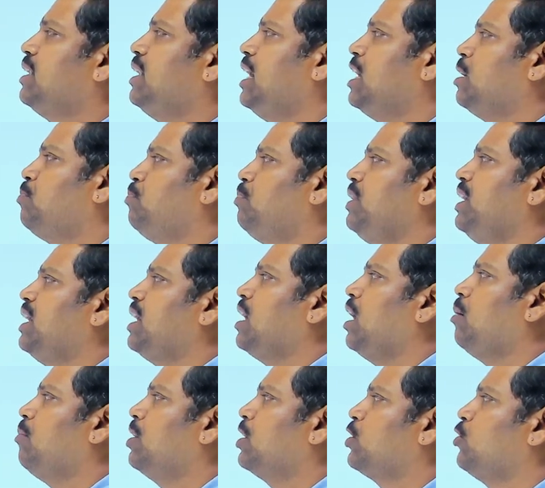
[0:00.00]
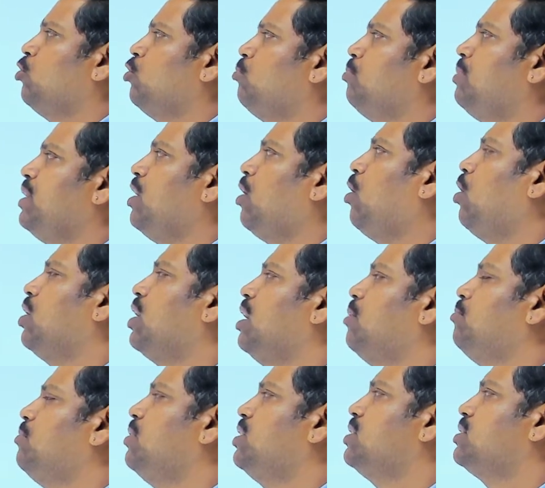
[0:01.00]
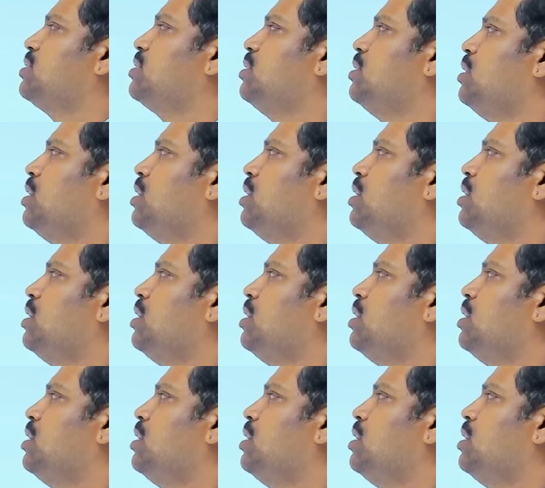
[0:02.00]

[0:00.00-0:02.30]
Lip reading: Let P, Q be odd numbers.